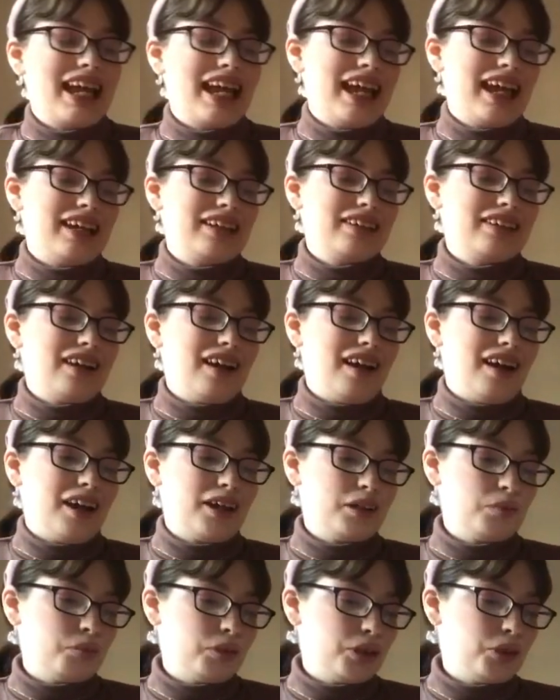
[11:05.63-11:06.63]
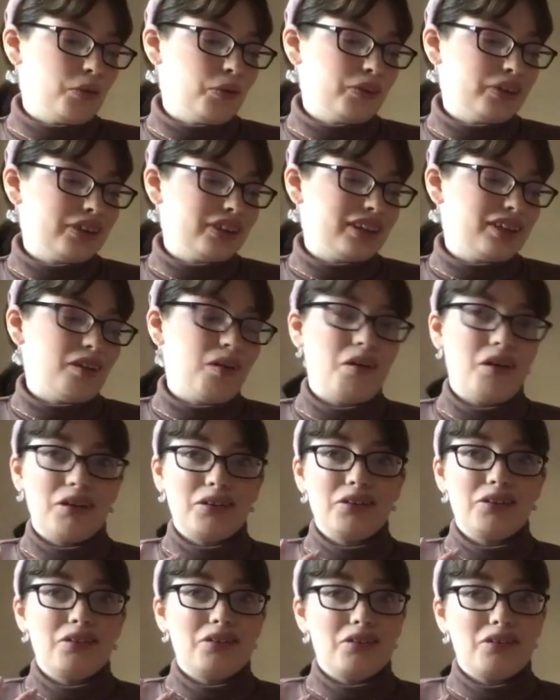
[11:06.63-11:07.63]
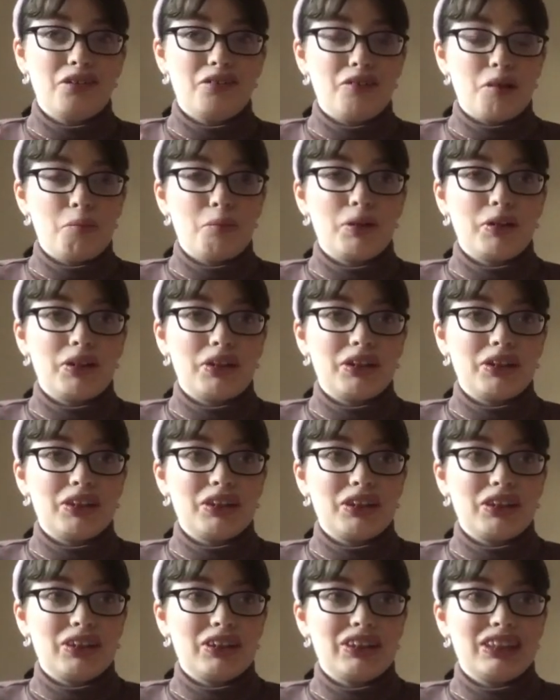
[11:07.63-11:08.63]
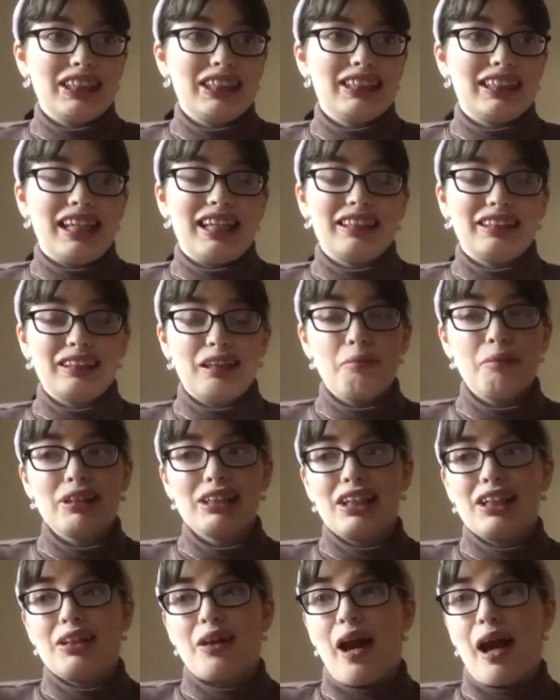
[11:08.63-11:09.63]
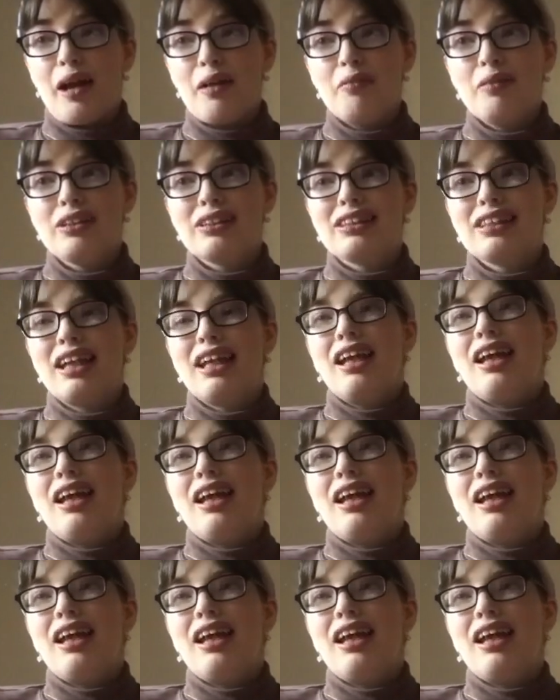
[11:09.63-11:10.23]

and I pre-ordered it on November thirteenth. And let me tell you, I was,